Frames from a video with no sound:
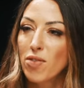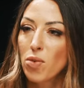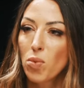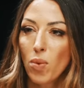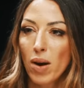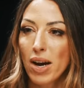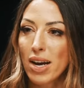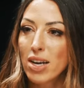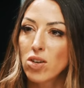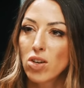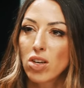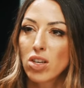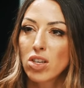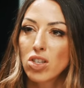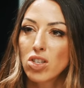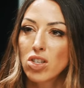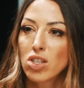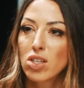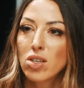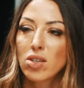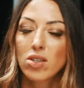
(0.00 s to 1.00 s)
way you're going to
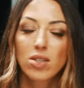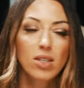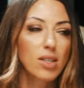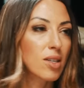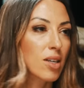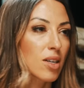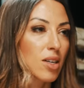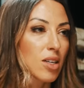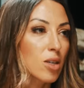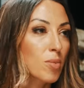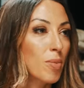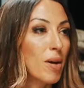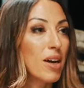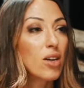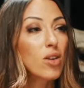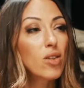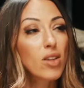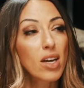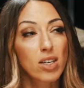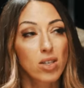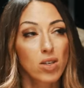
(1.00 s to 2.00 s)
choose is going to depend
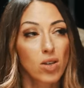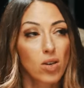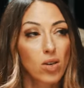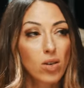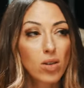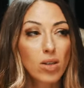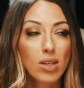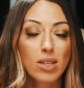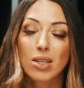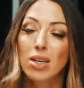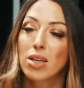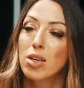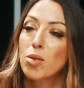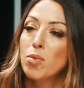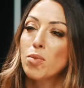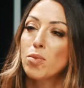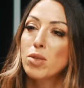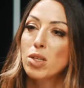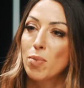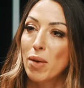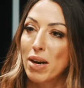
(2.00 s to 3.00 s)
on that dog, it's going to
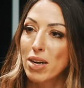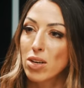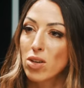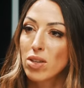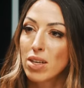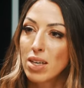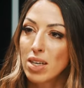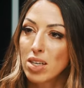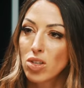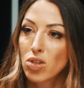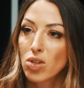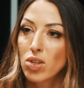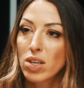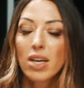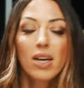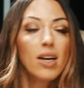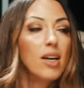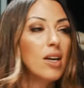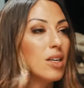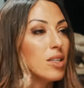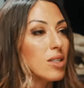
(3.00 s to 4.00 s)
depend on the history,
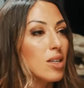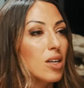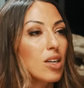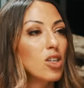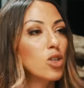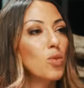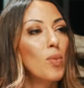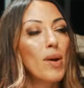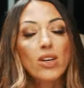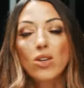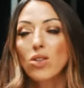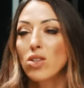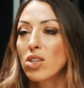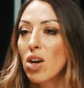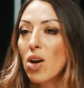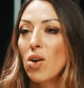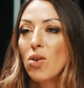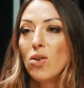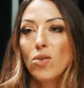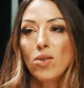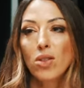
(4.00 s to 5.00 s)
it's going to depend on the
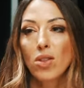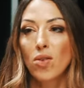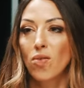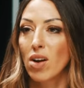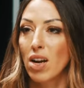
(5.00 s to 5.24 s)
owner and the